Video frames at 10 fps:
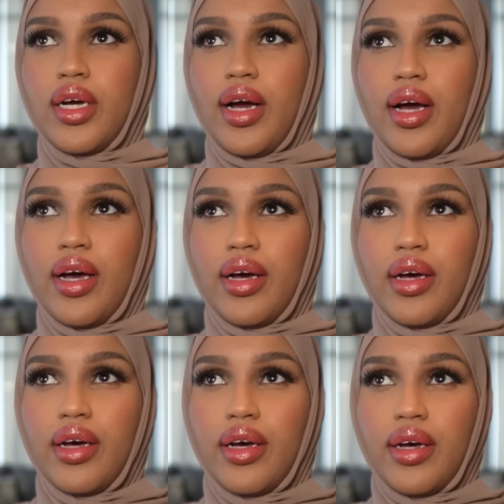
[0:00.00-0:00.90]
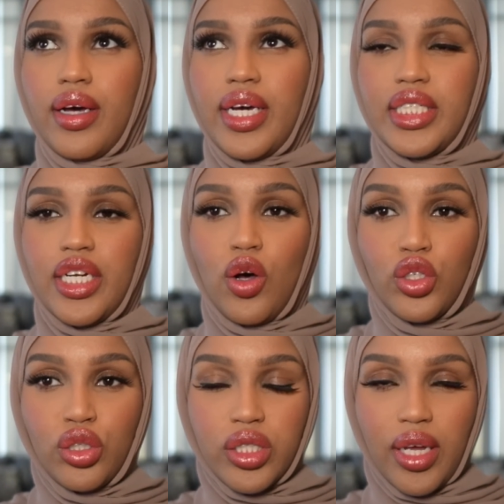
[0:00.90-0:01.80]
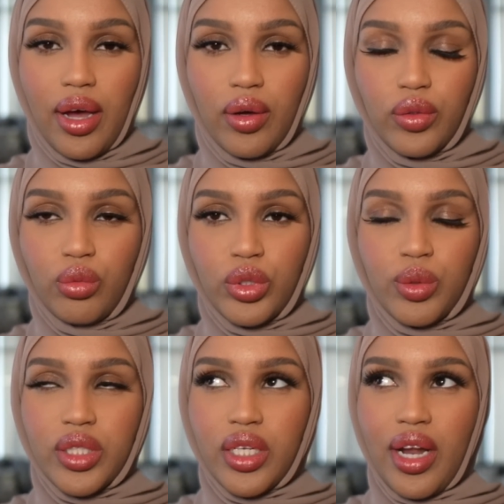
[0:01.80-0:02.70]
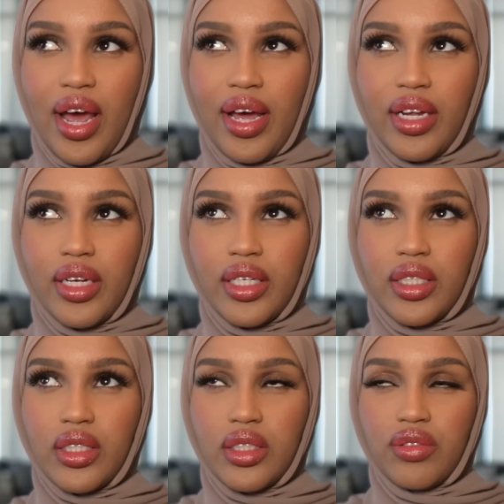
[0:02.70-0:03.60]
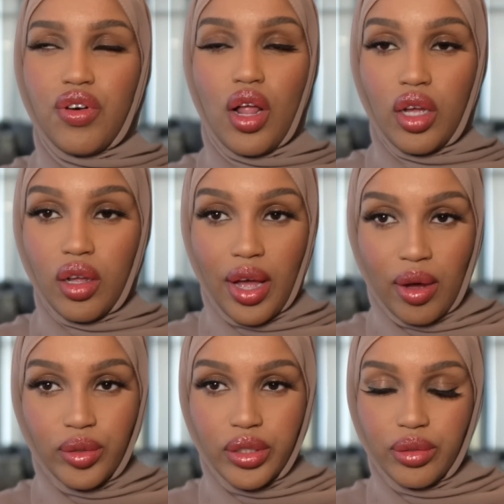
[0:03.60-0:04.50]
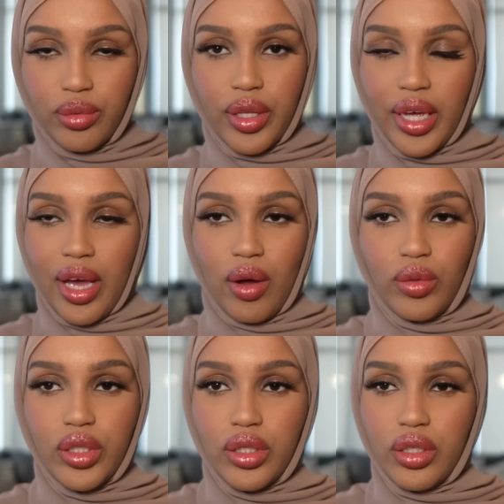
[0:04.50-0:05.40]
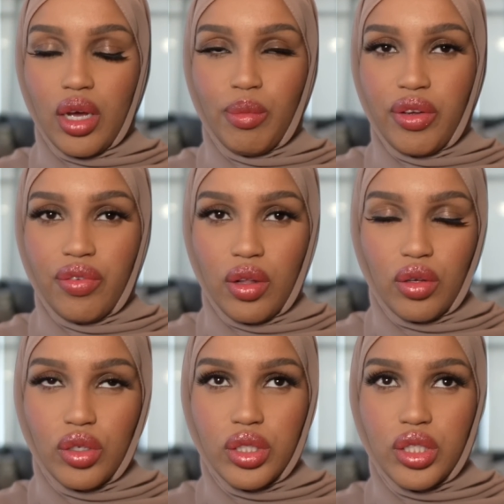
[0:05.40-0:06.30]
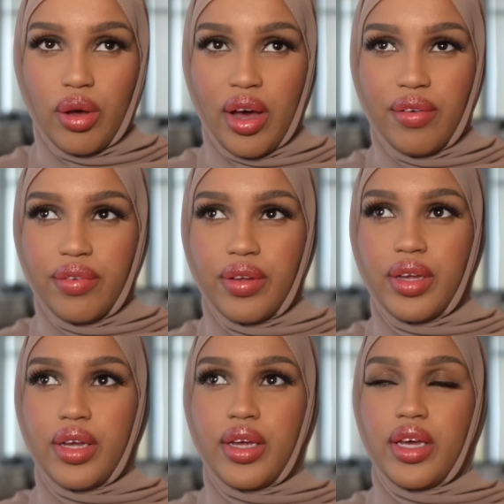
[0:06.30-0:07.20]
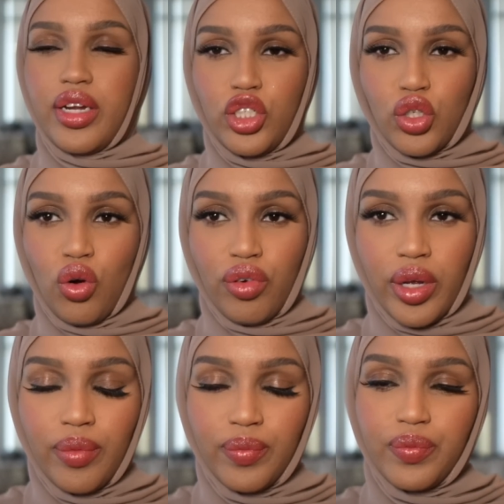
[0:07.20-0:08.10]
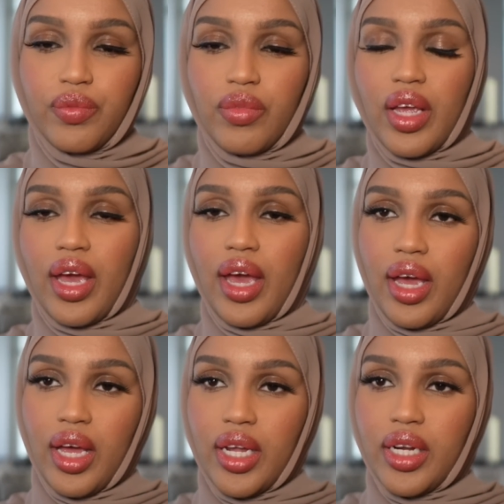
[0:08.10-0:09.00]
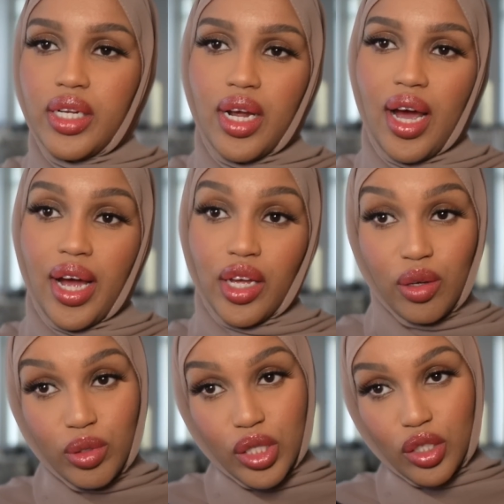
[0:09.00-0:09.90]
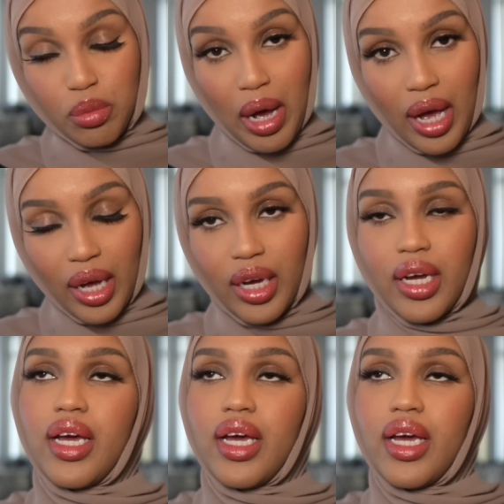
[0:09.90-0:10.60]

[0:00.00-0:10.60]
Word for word: Uh, I did an ultrasound, which was an uh, follicle count, where they count how many follicles you have in each ovary. And I got the results back.